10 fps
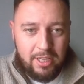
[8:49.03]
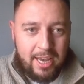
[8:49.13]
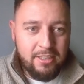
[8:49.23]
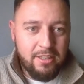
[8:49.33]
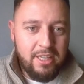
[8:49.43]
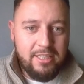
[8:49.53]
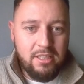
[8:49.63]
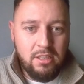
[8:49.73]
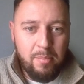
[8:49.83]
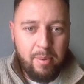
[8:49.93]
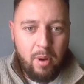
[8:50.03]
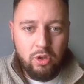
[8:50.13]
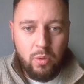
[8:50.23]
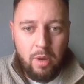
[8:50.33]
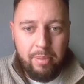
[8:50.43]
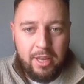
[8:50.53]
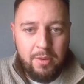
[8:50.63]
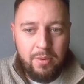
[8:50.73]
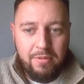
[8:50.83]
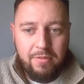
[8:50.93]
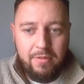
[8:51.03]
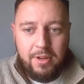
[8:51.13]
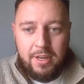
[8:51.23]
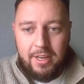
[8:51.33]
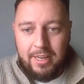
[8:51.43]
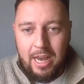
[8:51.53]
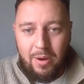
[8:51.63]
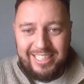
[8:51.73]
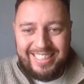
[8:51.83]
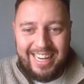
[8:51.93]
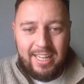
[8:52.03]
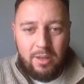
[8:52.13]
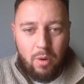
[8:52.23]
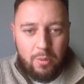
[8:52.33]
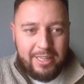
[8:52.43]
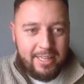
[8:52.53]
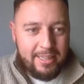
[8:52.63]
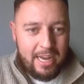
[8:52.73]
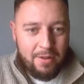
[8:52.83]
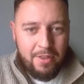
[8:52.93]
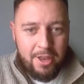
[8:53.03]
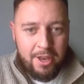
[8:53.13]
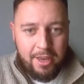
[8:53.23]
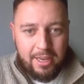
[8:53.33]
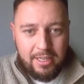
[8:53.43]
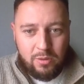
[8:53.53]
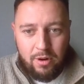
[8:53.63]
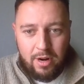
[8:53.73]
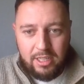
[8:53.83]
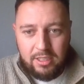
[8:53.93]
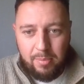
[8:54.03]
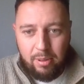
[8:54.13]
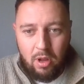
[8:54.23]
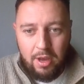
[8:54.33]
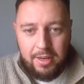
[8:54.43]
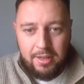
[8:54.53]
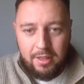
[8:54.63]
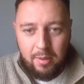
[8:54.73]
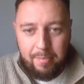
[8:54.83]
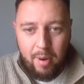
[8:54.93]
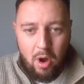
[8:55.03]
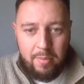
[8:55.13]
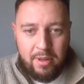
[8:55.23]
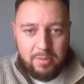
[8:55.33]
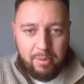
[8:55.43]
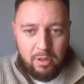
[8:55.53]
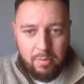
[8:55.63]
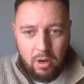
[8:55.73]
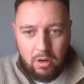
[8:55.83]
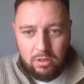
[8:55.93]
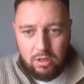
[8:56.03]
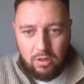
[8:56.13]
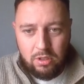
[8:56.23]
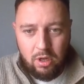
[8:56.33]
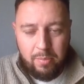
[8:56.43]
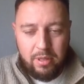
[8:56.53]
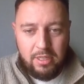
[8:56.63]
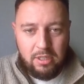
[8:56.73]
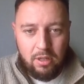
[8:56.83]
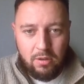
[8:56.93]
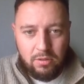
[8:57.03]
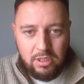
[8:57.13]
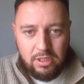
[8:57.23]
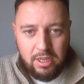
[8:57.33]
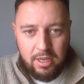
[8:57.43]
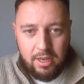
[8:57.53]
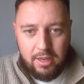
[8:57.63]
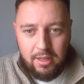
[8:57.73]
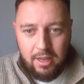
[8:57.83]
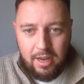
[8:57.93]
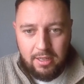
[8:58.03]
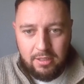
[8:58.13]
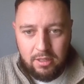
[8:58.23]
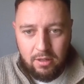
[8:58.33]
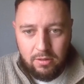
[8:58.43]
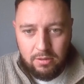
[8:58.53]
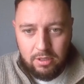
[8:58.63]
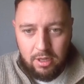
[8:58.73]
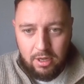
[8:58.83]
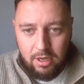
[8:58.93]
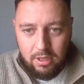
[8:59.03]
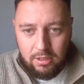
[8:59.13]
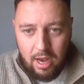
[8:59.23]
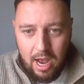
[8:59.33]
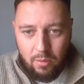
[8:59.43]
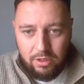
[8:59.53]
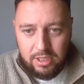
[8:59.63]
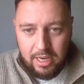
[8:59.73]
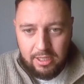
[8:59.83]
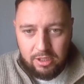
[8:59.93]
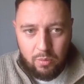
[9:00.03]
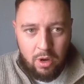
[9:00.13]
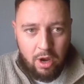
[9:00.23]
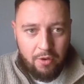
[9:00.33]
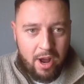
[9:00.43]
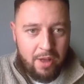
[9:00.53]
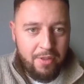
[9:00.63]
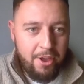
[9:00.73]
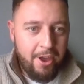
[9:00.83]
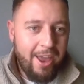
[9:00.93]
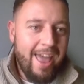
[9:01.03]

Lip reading: Yeah, so this is the box we're playing with. Now, exactly what we did down there is we're actually plotting the bottom of this blue box on top of these closes here, the highest close. So I would say somewhere around there.